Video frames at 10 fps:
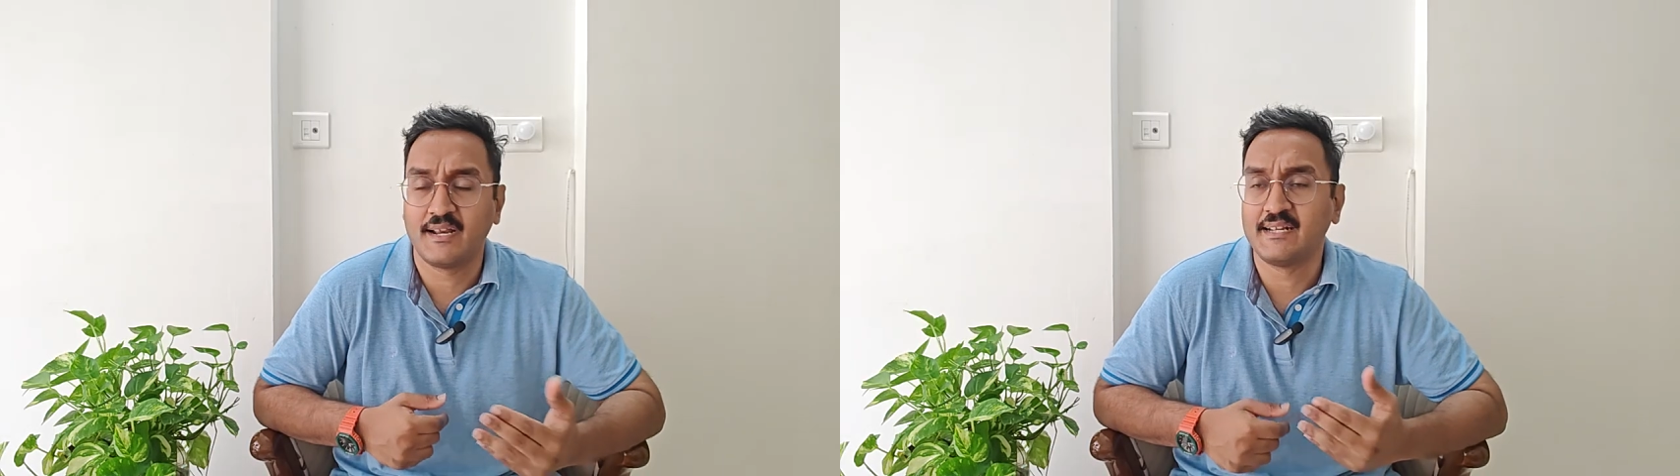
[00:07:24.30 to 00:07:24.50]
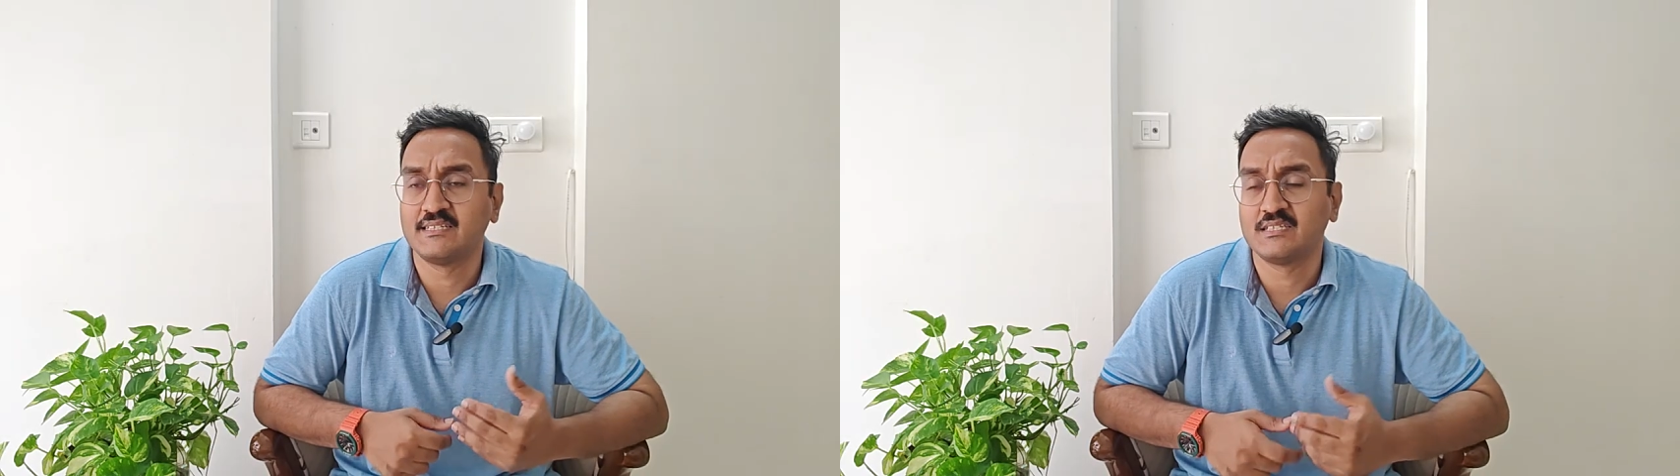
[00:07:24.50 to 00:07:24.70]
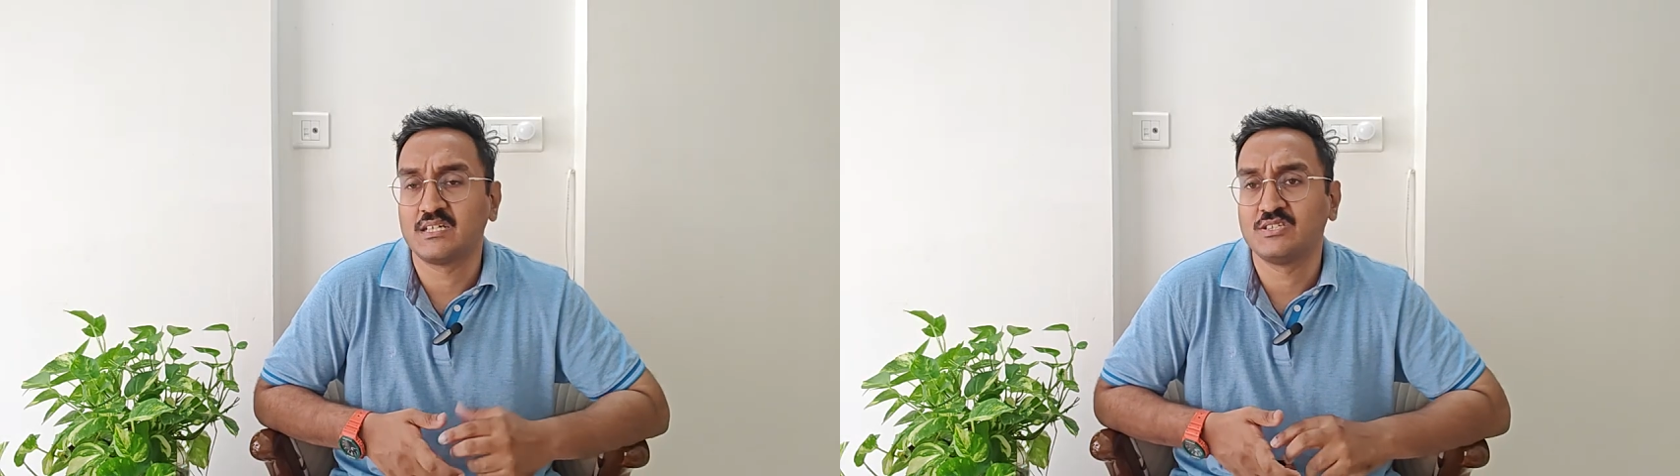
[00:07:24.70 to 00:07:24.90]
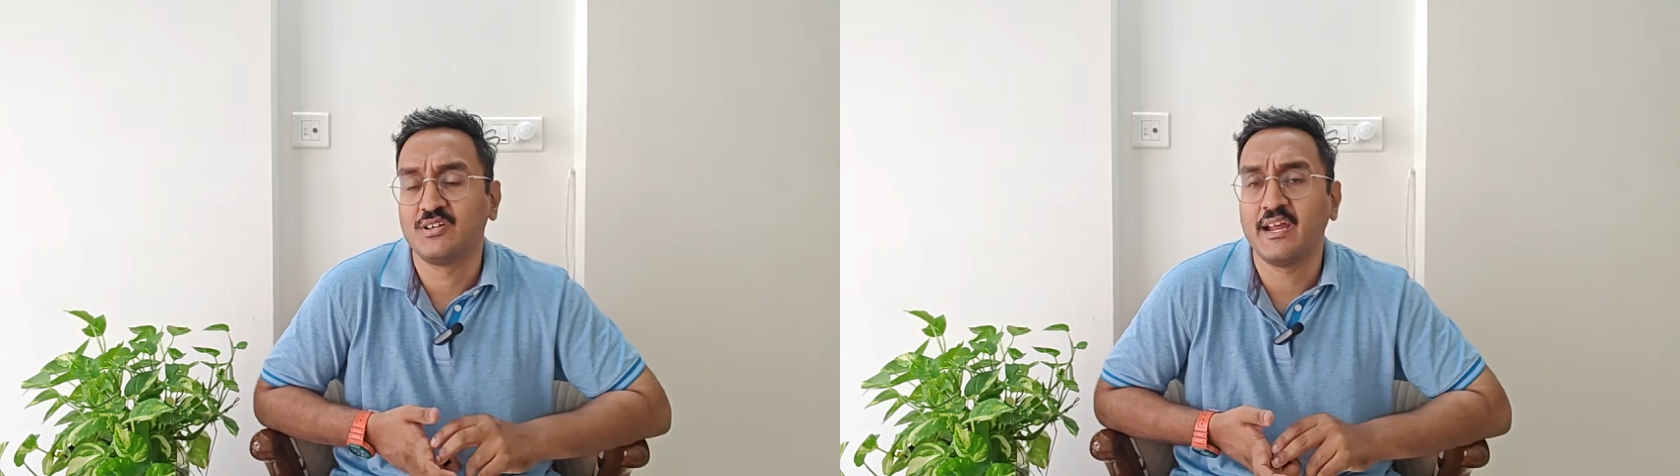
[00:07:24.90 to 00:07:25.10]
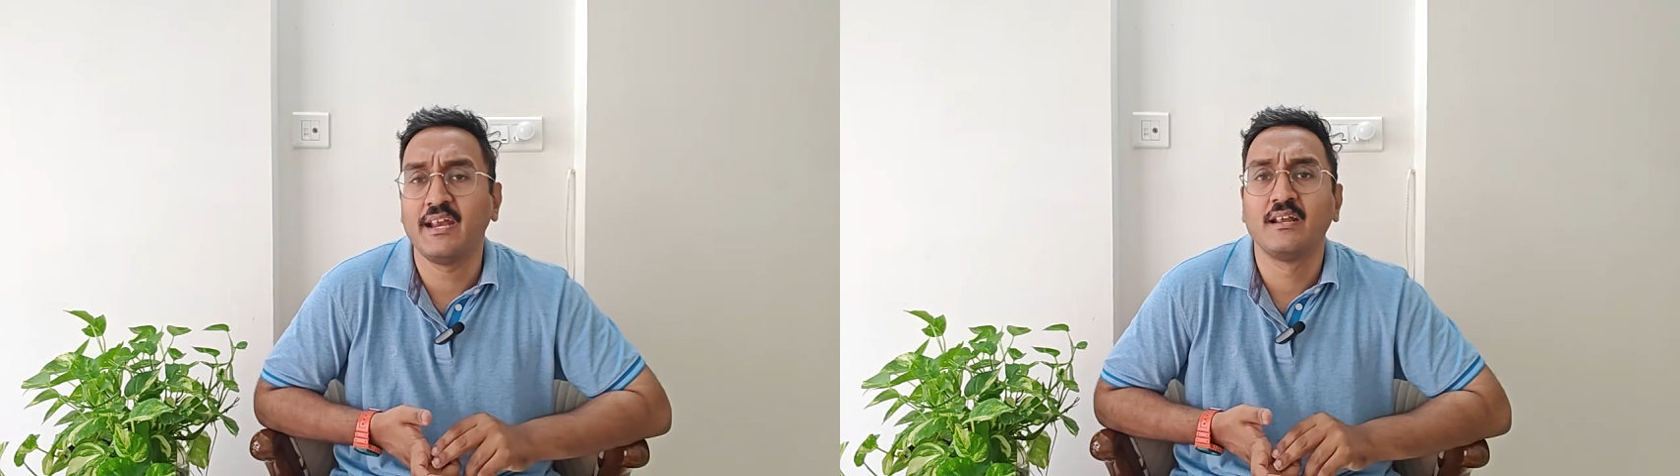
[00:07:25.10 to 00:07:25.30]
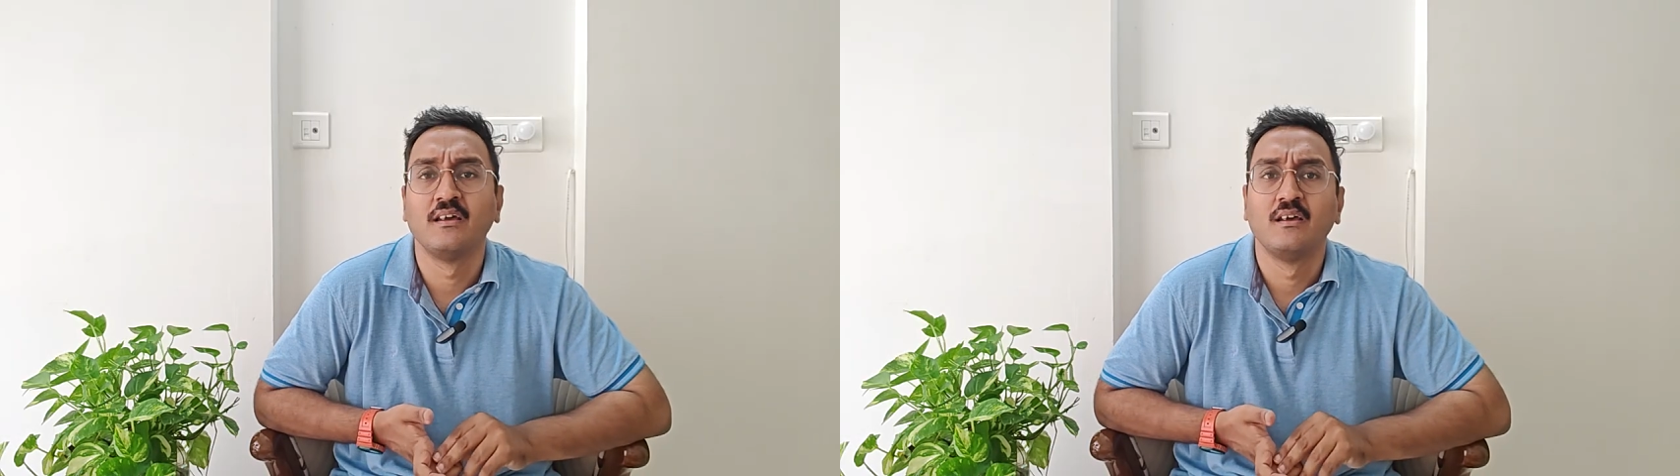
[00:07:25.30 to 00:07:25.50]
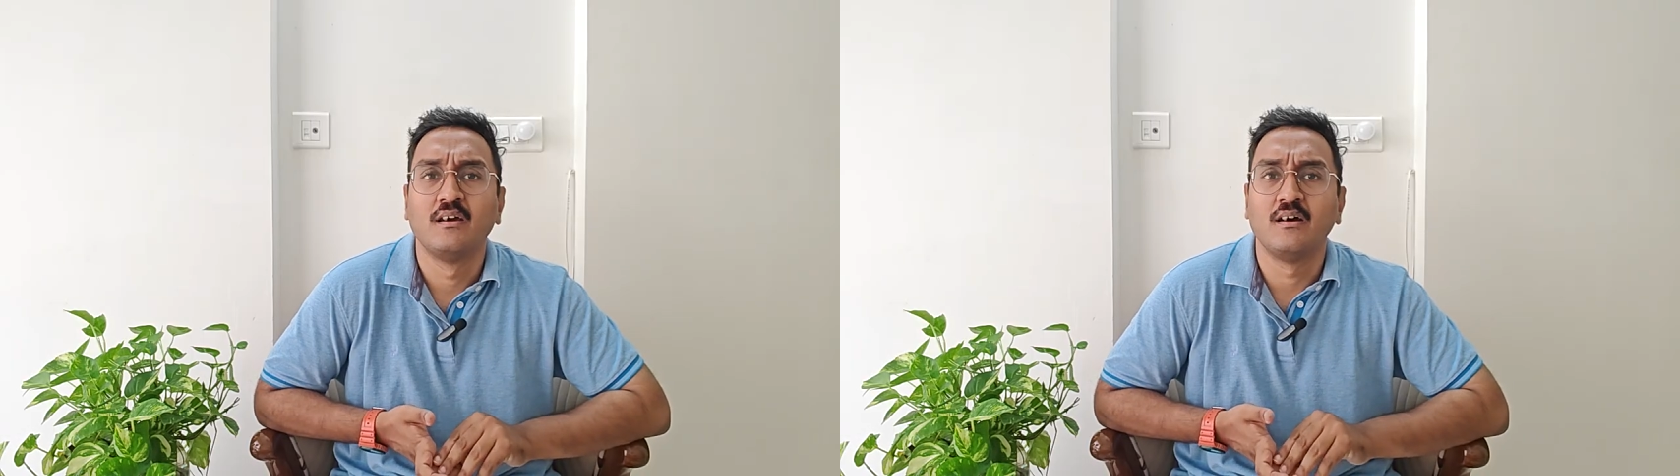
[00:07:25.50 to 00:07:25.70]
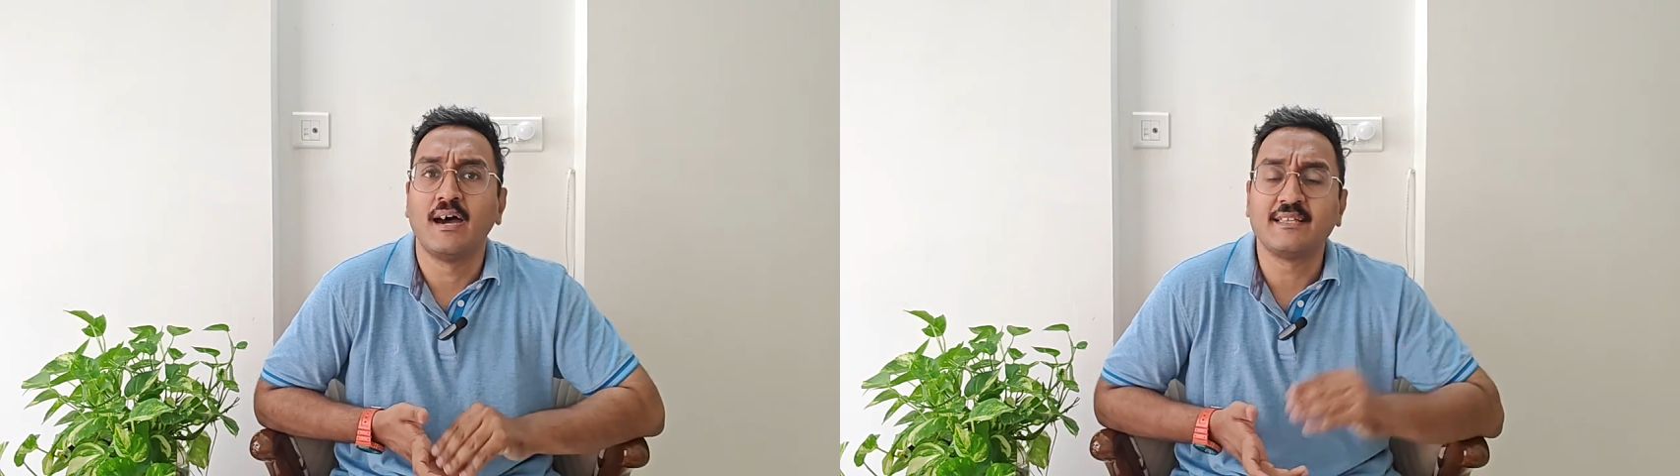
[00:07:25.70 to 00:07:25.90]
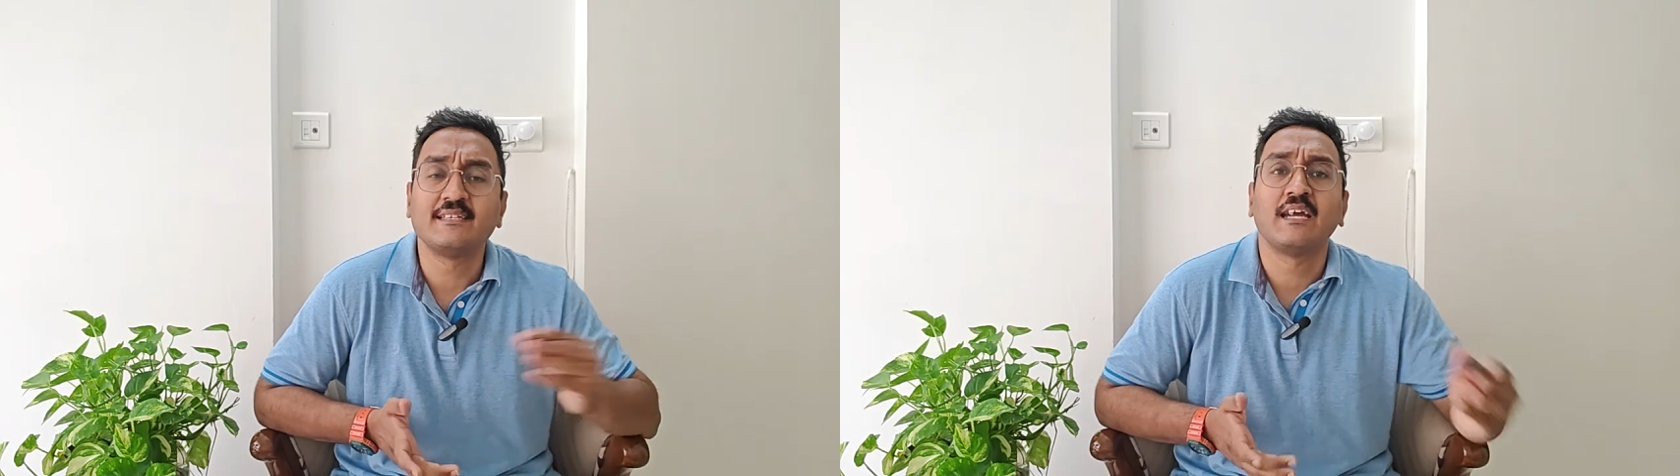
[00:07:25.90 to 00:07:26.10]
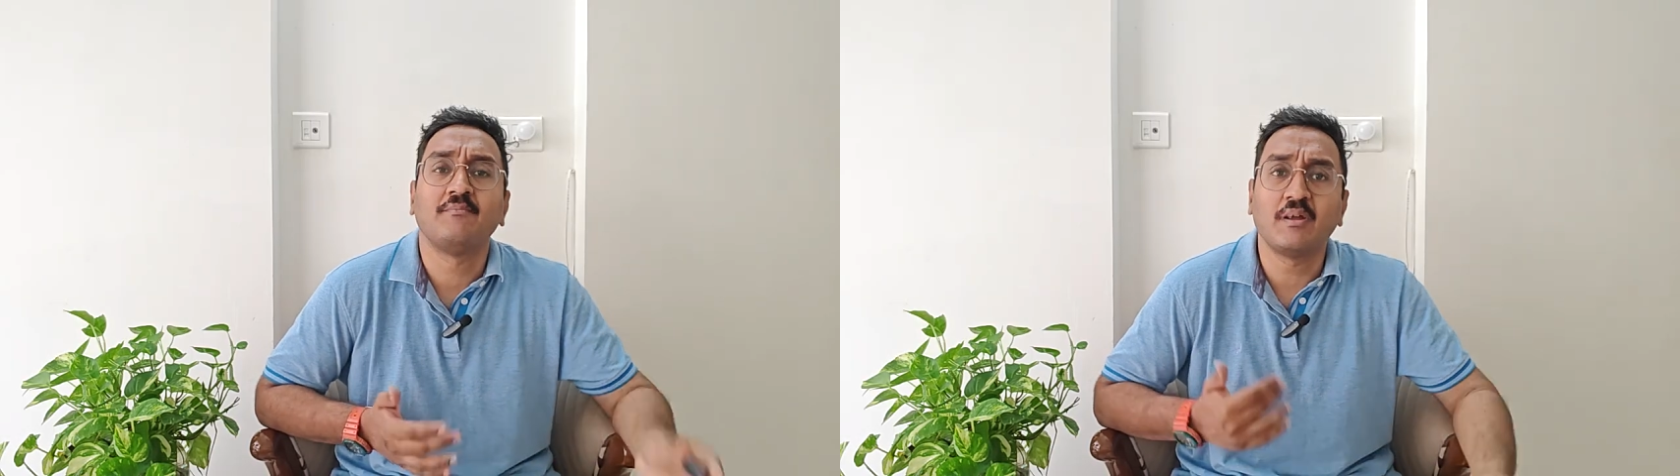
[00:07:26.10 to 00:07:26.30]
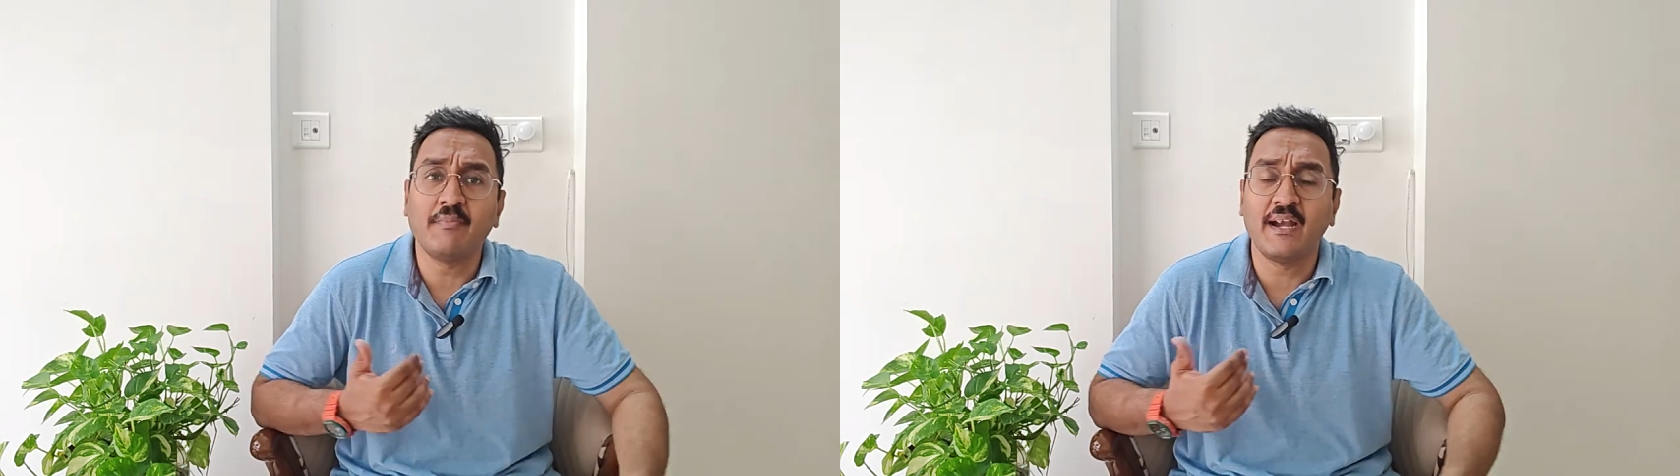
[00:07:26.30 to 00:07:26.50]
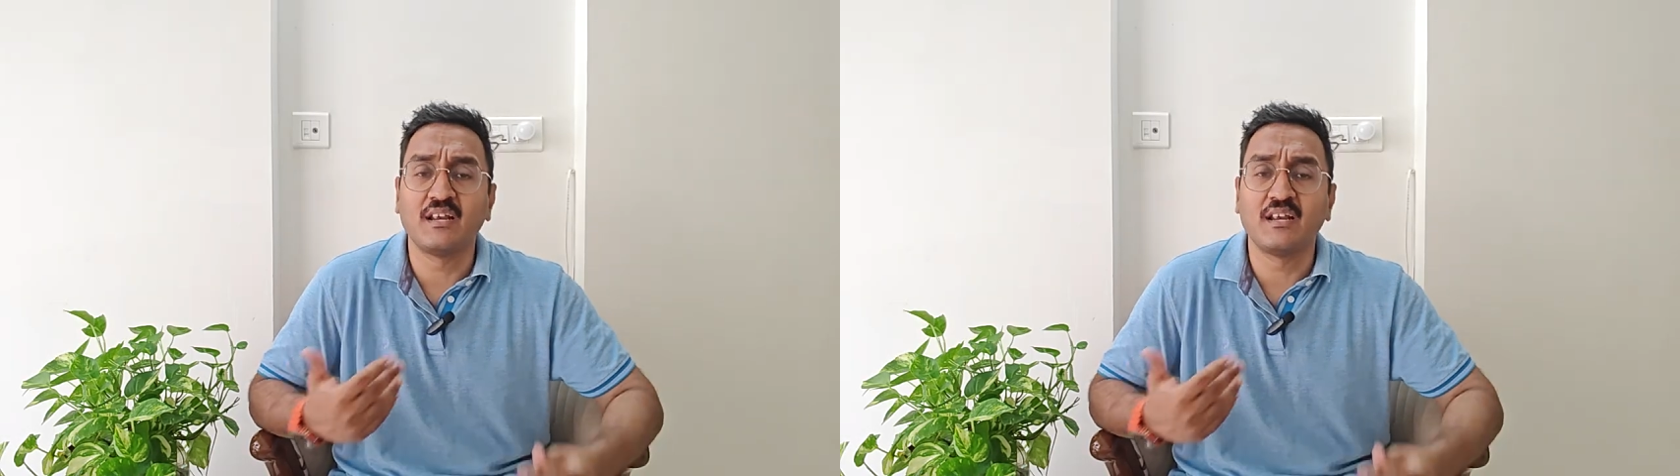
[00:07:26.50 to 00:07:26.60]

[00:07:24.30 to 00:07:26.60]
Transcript: trends as such, right? At the same time,